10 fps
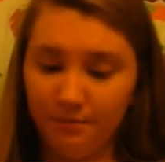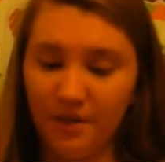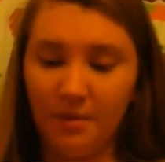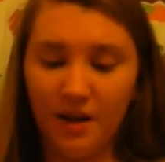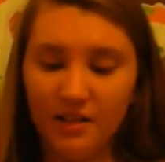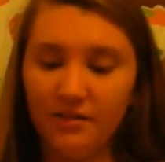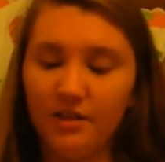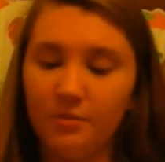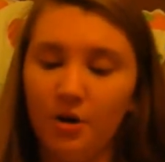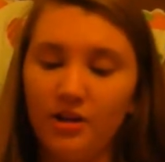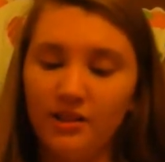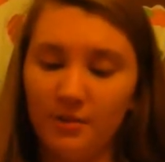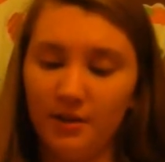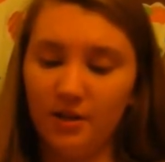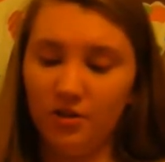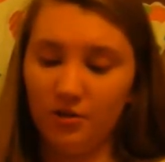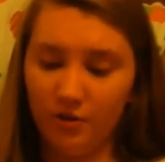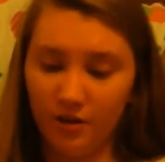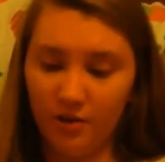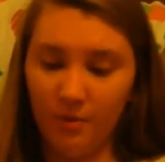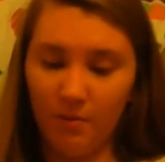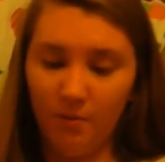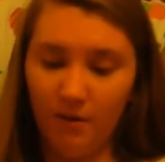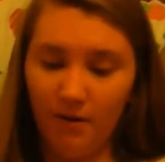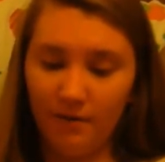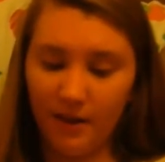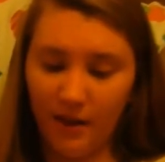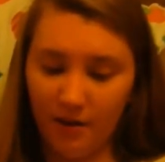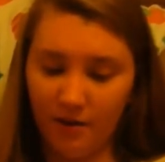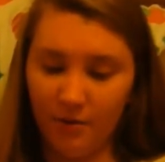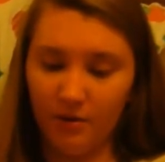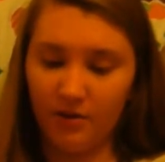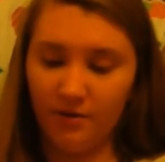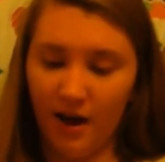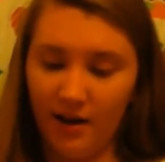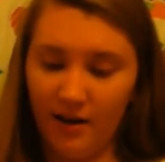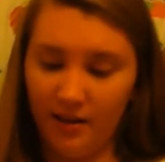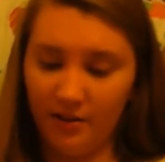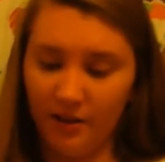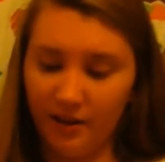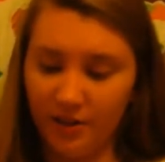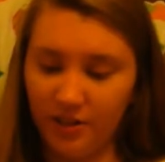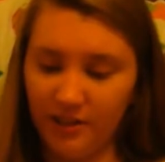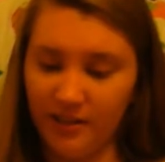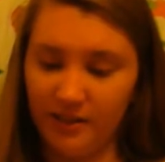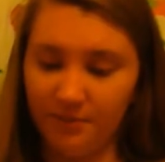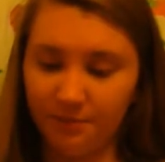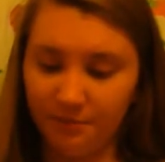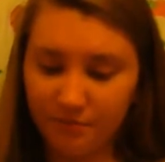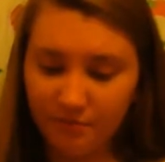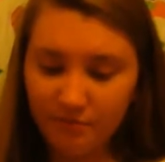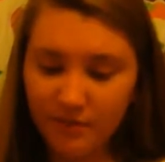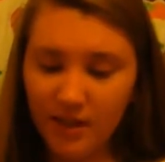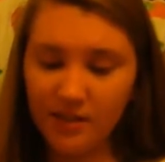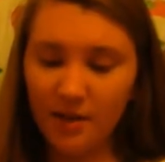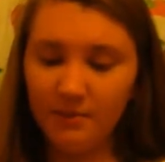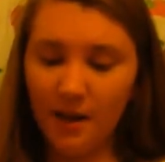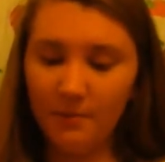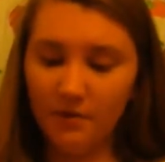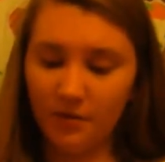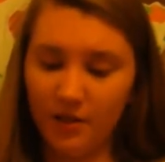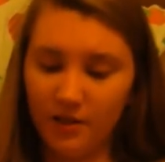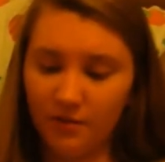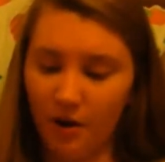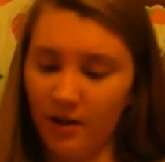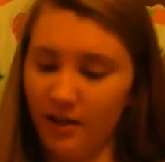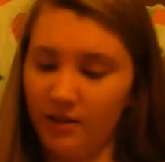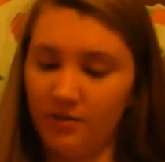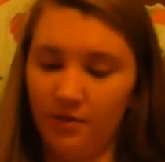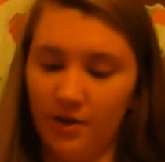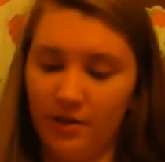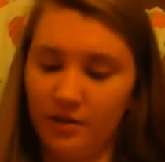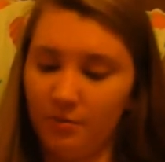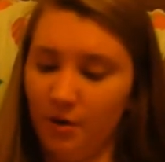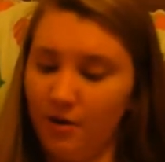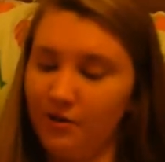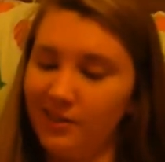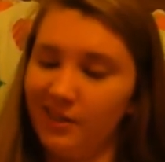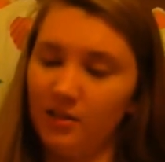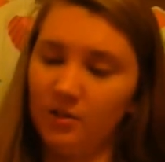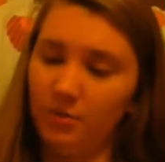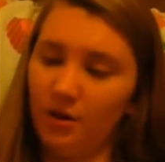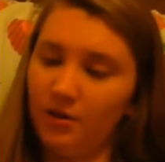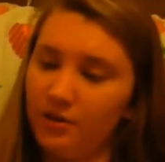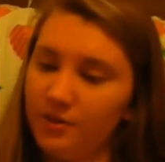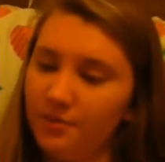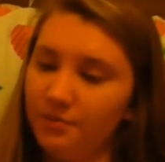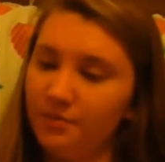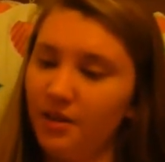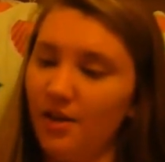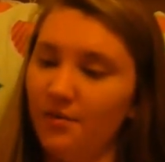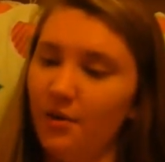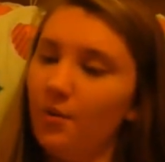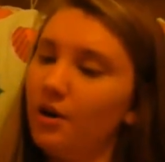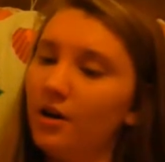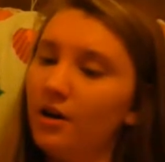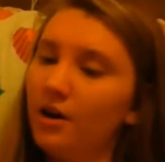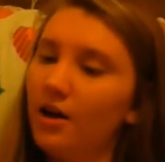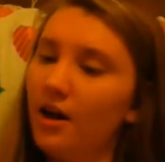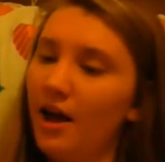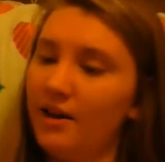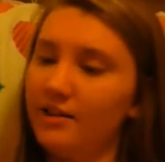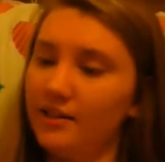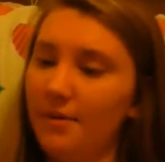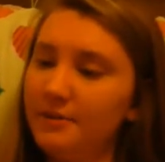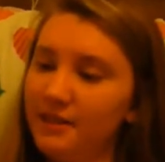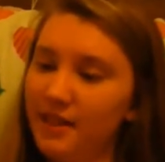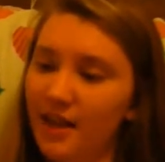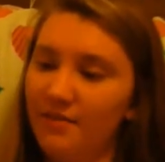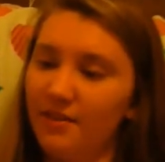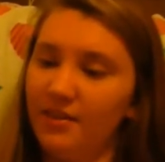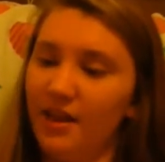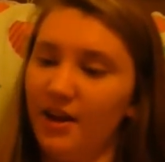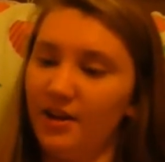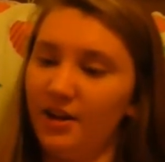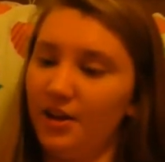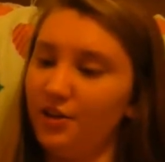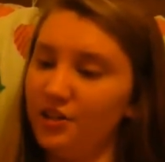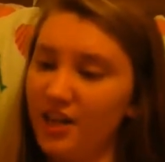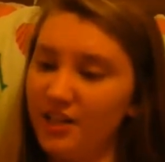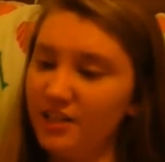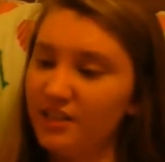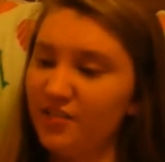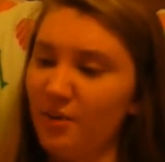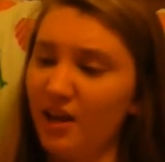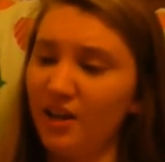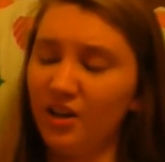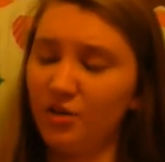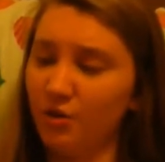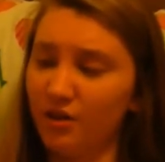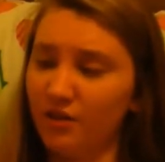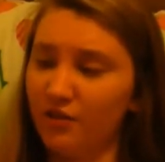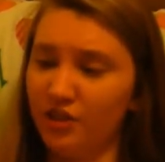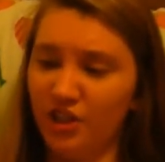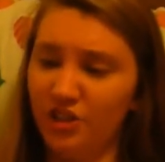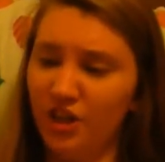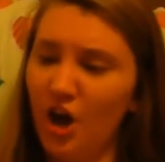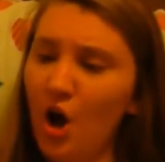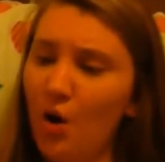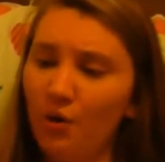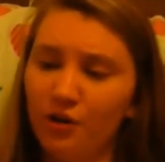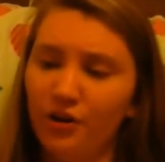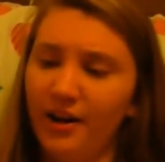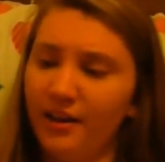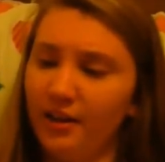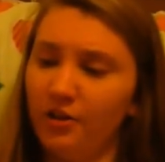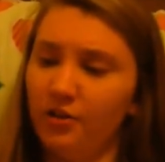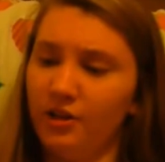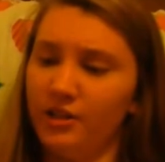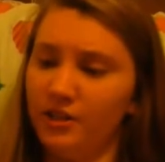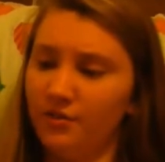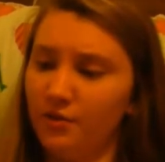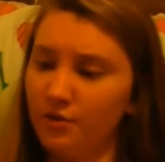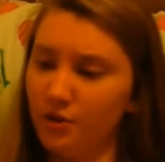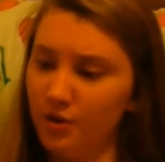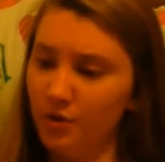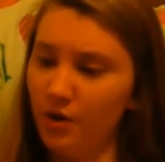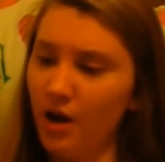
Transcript: Because of its proximity to the north, the people of the county were divided in their allegiances. Sometimes friends fought against friends, brothers against brothers. If you were an escaped slave in the area, your chances of making it north of Virginia were greatly increased if you knew